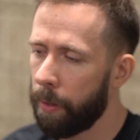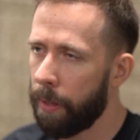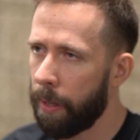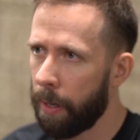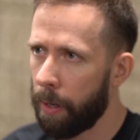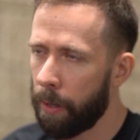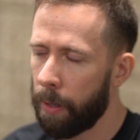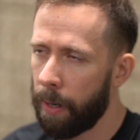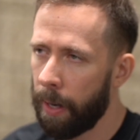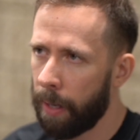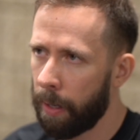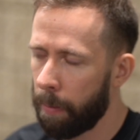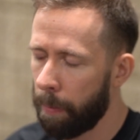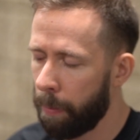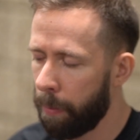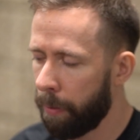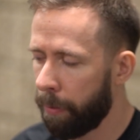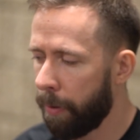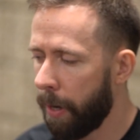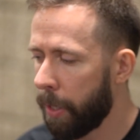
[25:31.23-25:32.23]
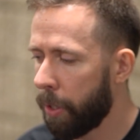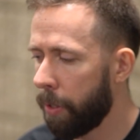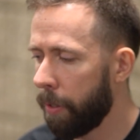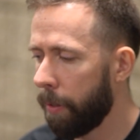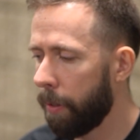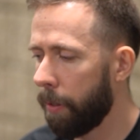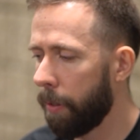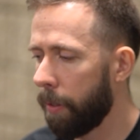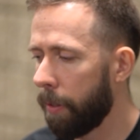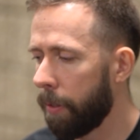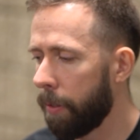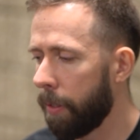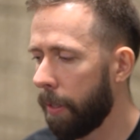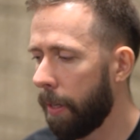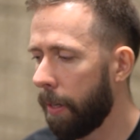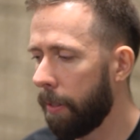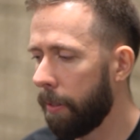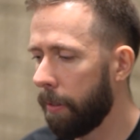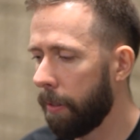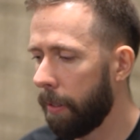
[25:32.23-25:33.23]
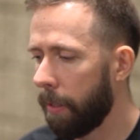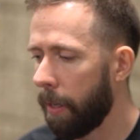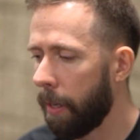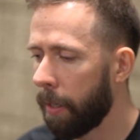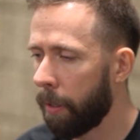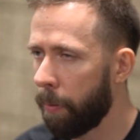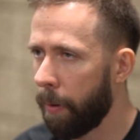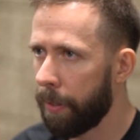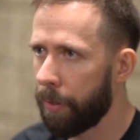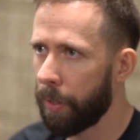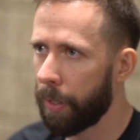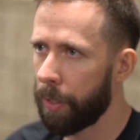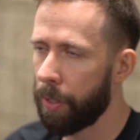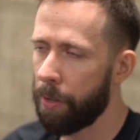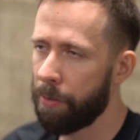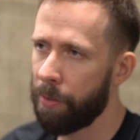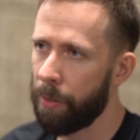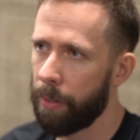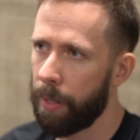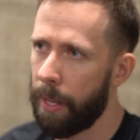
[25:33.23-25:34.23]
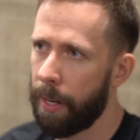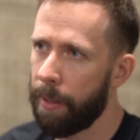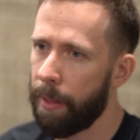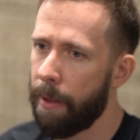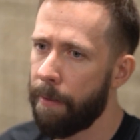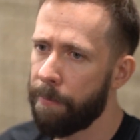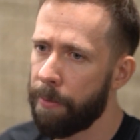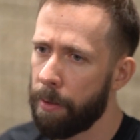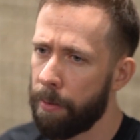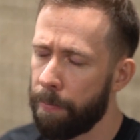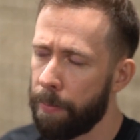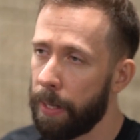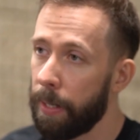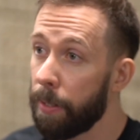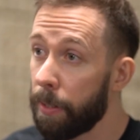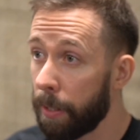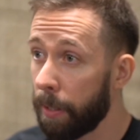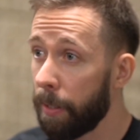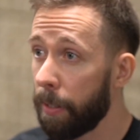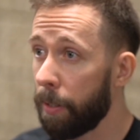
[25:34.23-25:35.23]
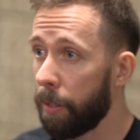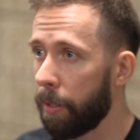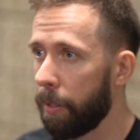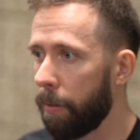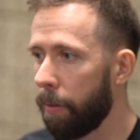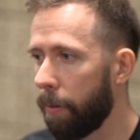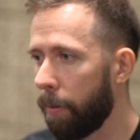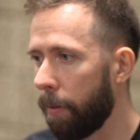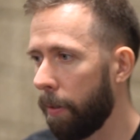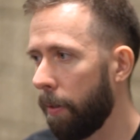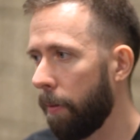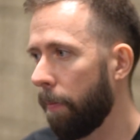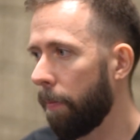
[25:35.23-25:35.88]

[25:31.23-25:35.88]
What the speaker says: that are like professionals, that are quite successful, that have the ability to,